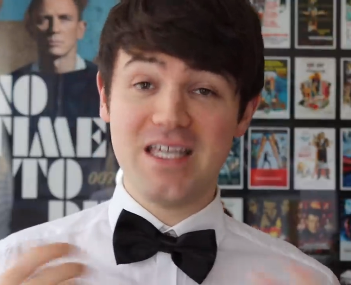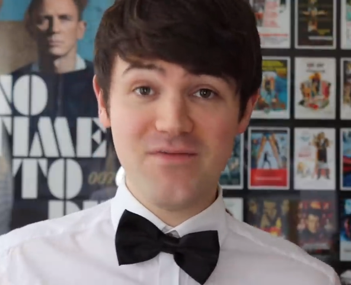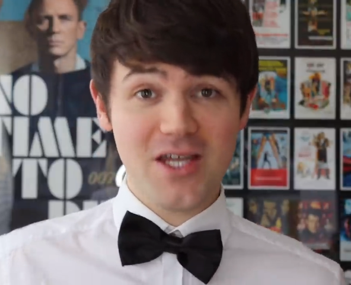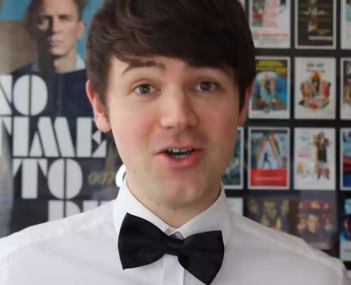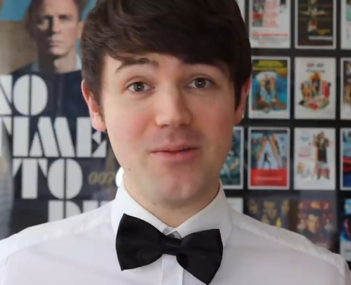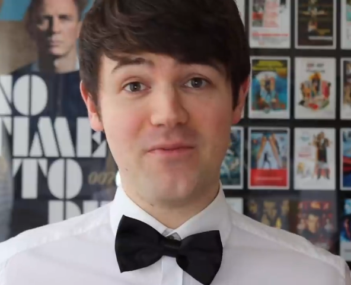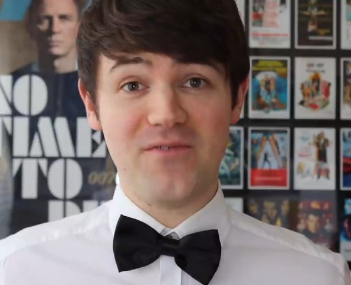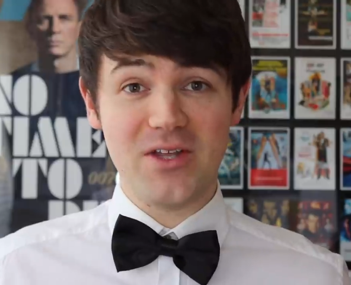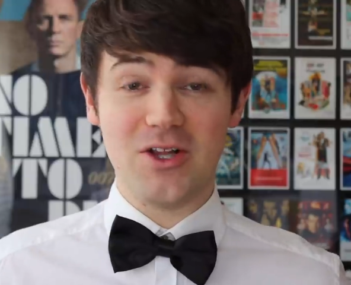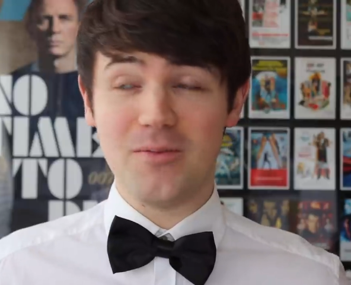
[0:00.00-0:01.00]
Speaker 1: giving up
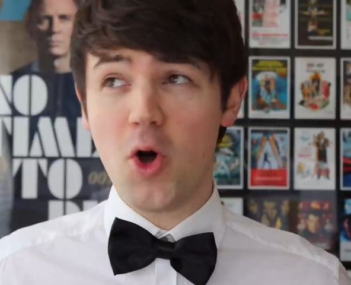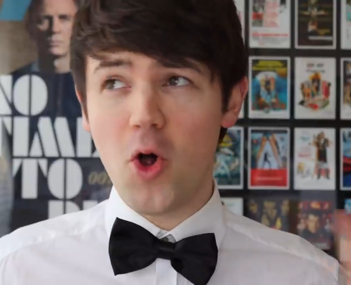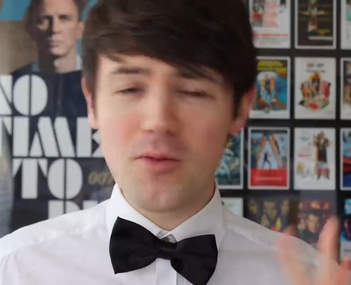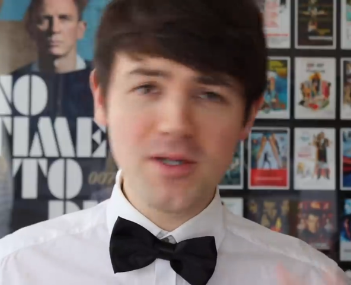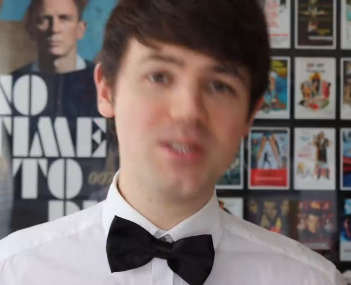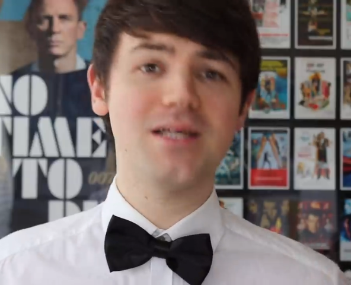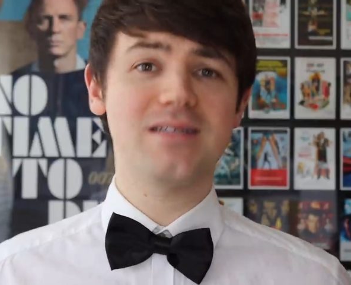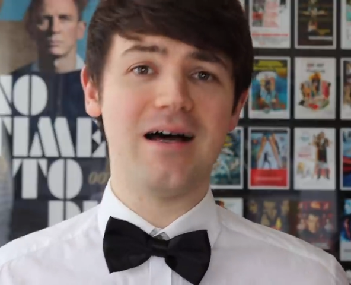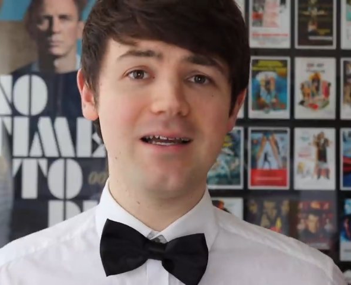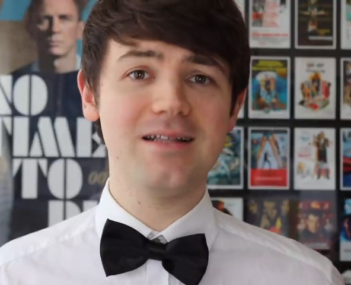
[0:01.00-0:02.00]
film almost
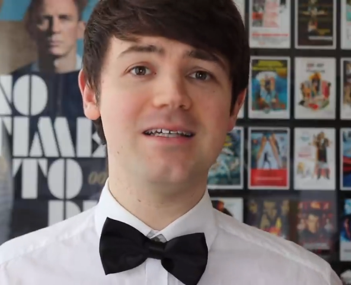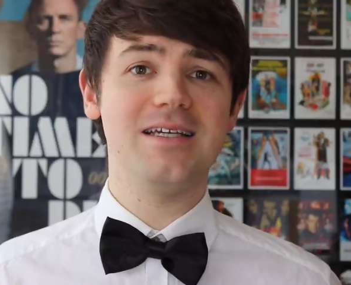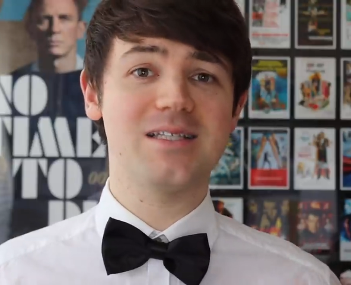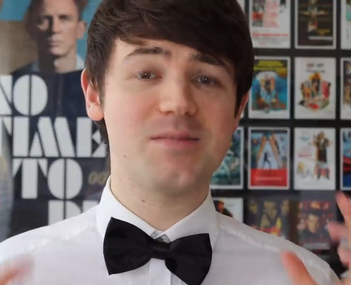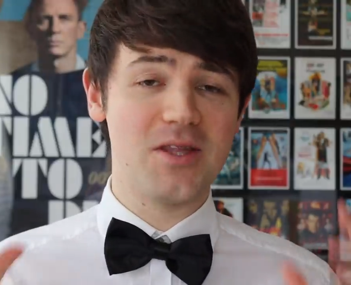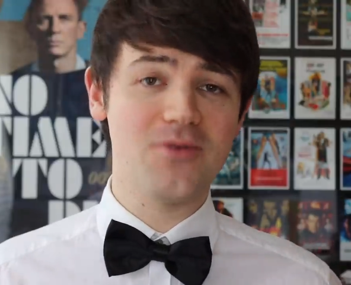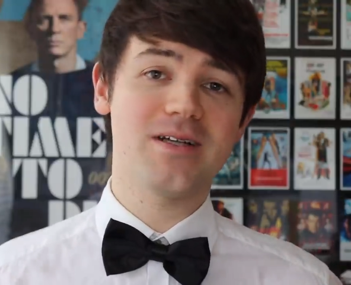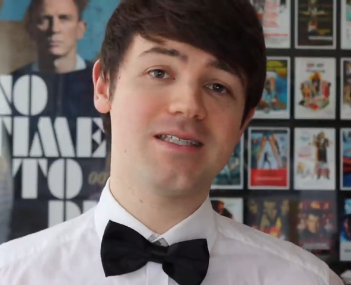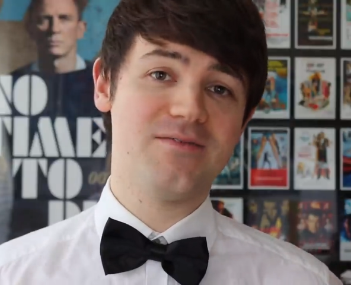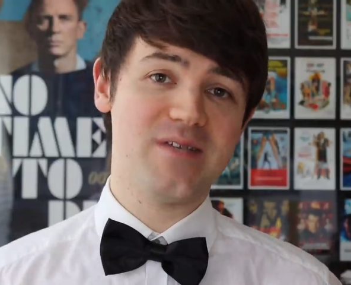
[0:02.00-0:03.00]
entirely to spend the
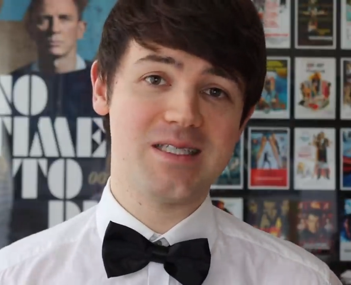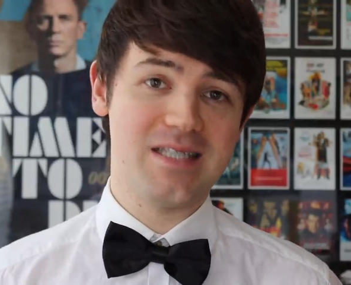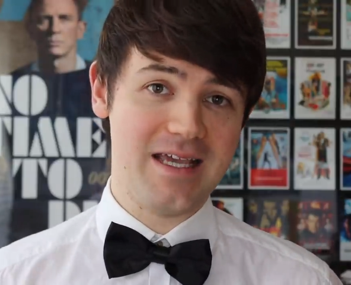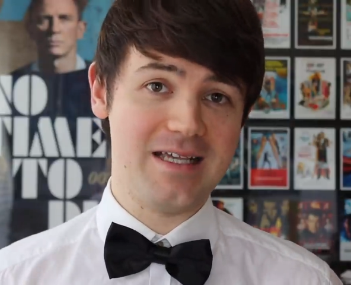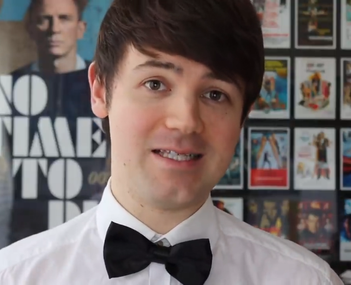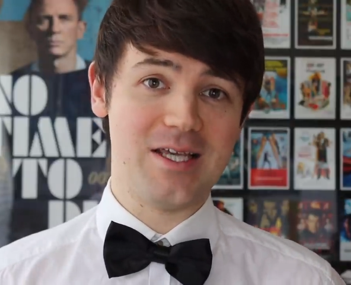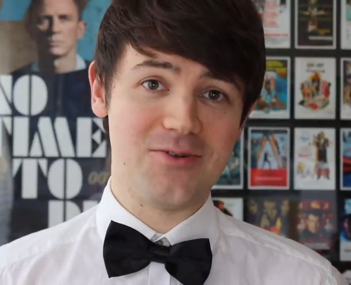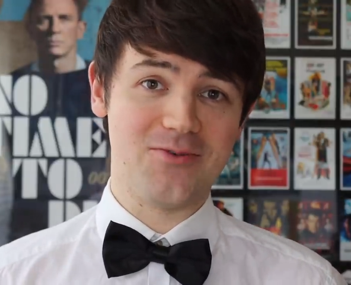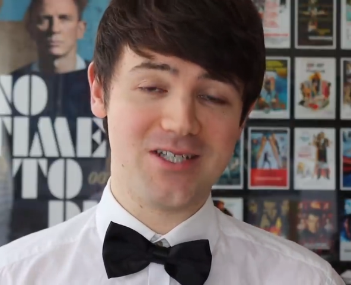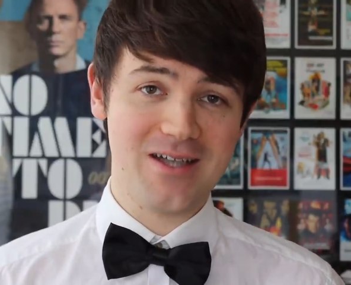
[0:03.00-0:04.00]
rest of his days
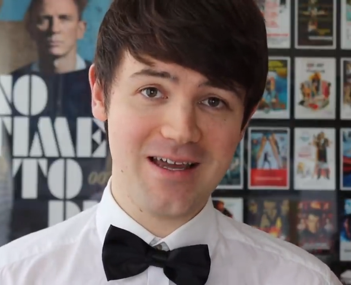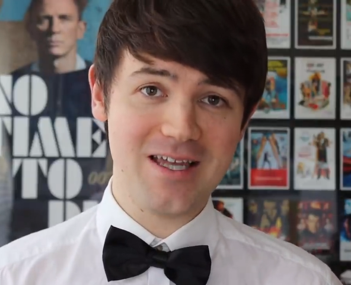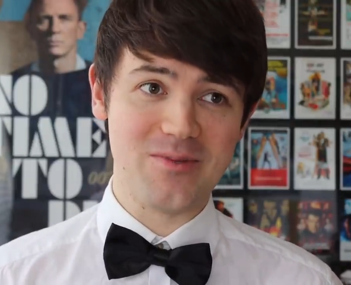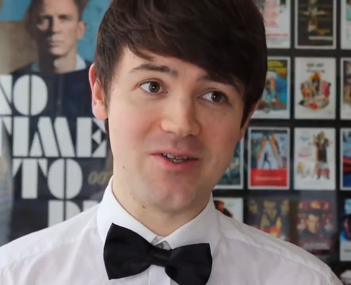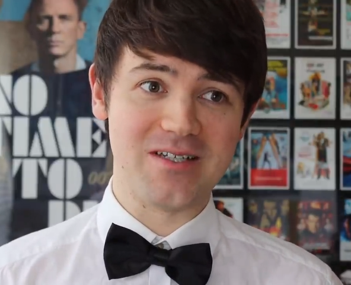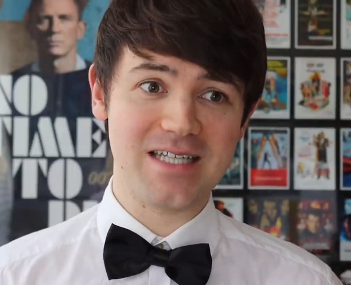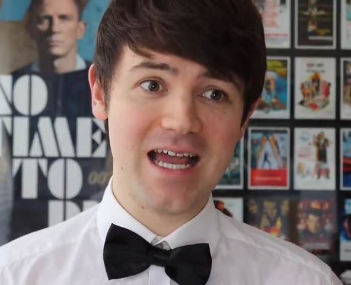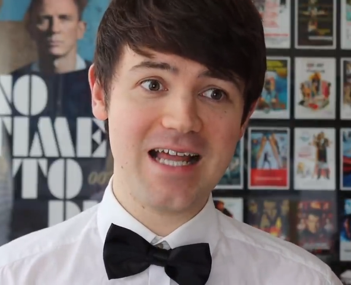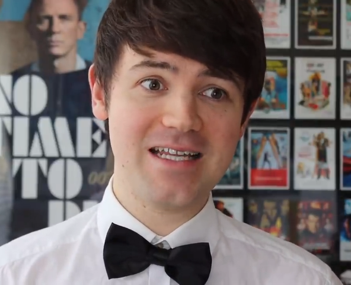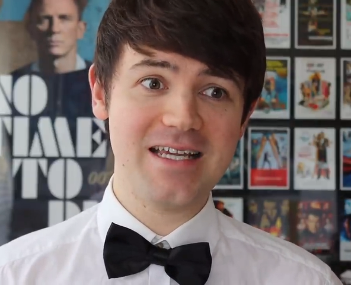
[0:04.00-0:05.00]
in retirement.
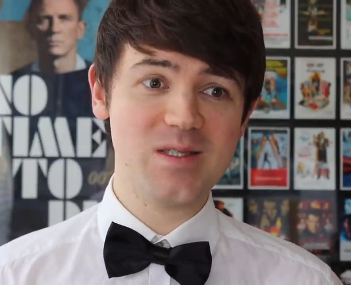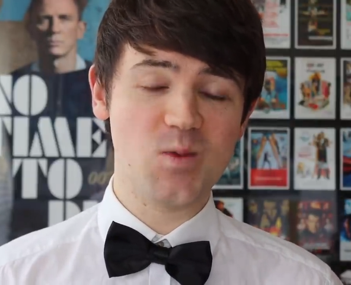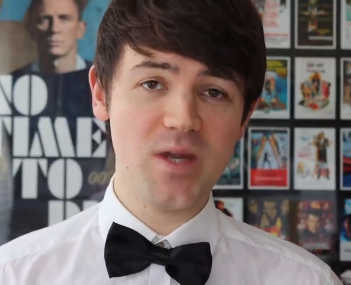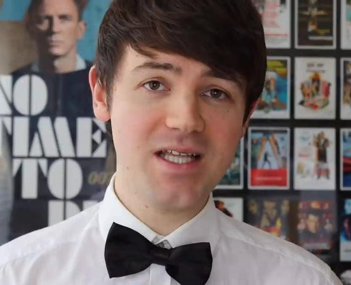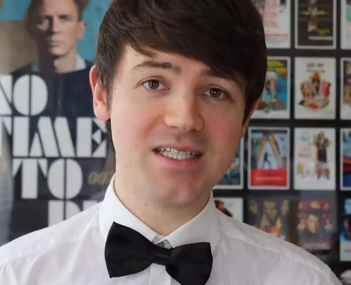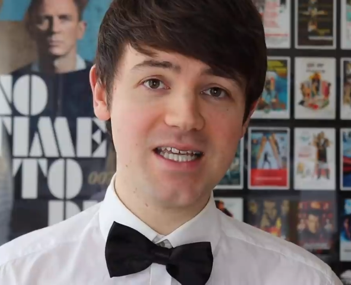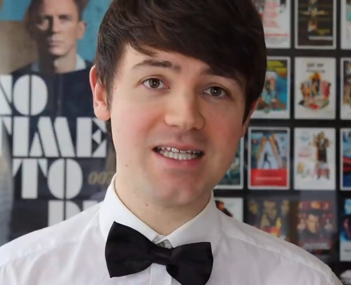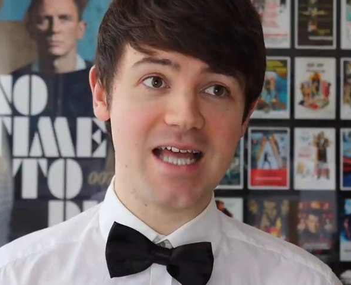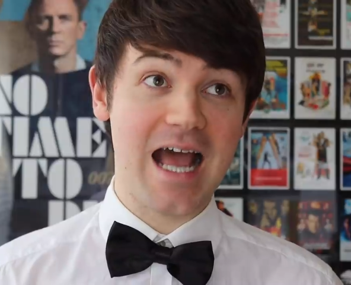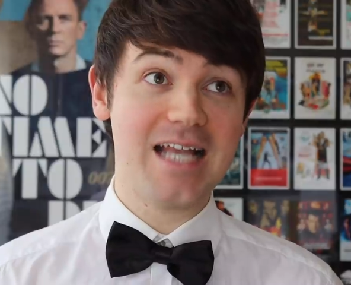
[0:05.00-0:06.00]
And it's weird to
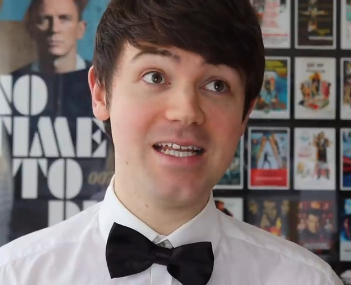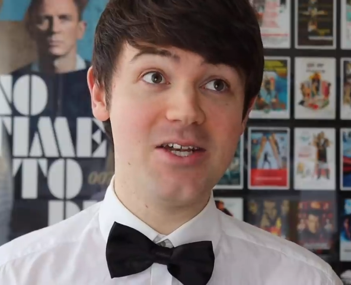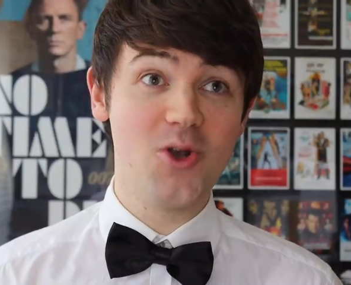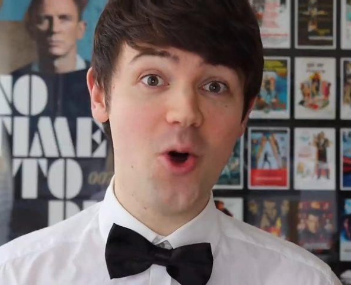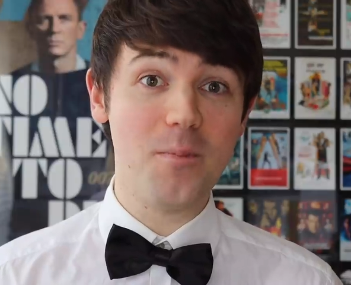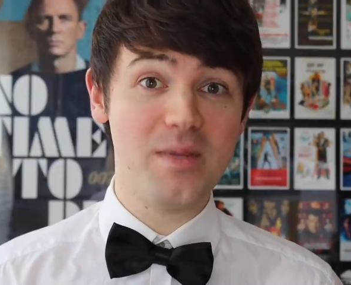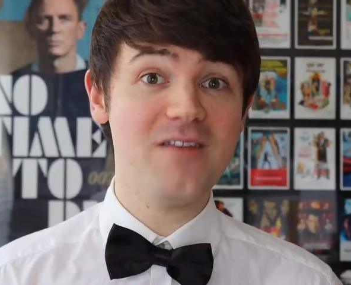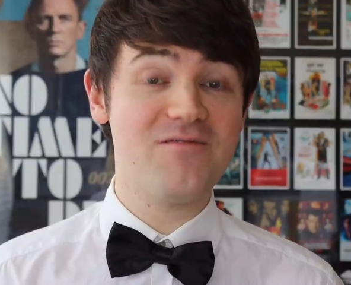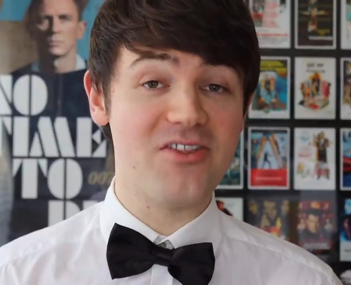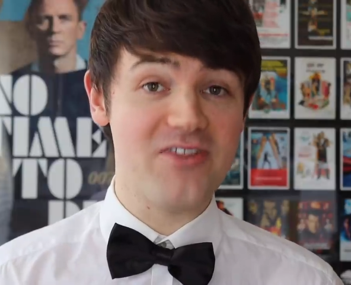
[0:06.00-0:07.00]
think that had it not
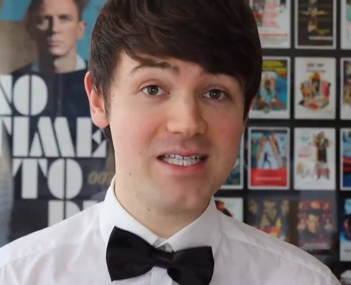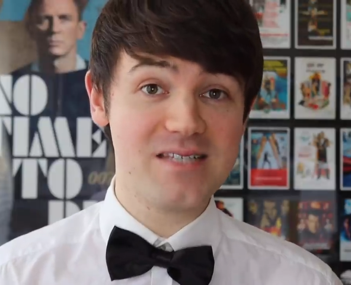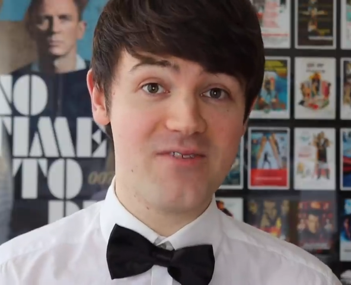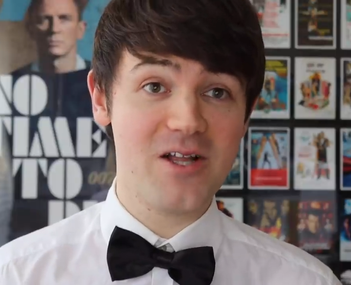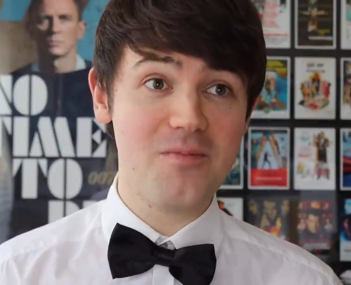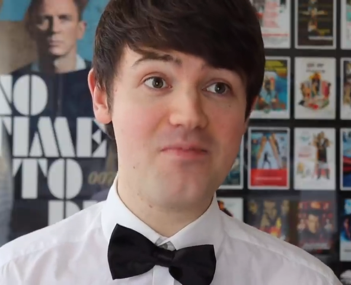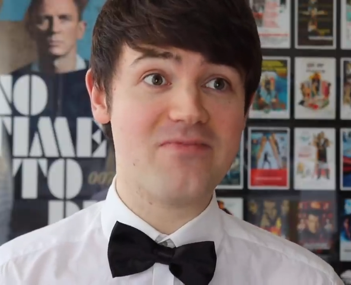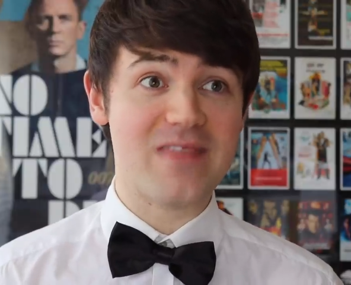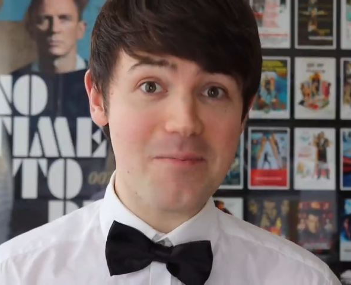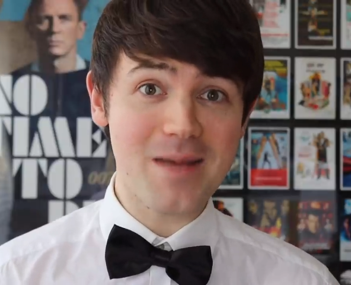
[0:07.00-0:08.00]
been for this film,
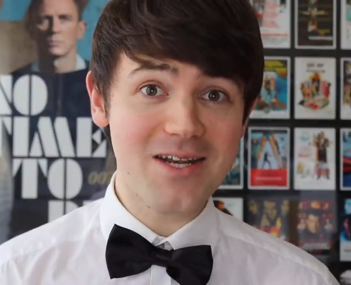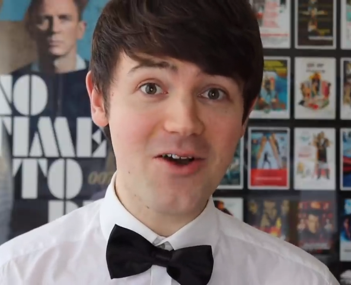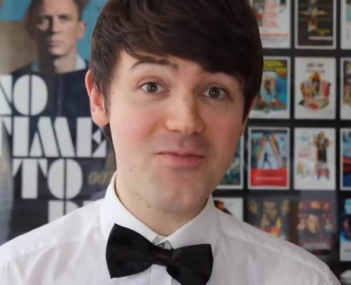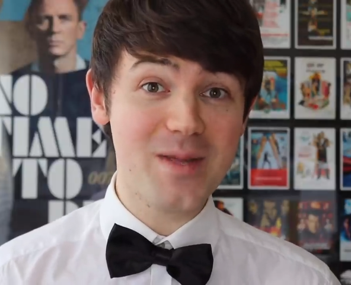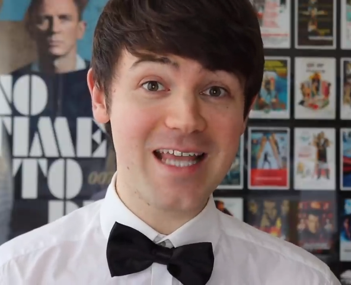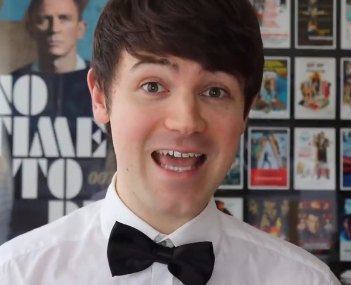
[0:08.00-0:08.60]
that might not have been the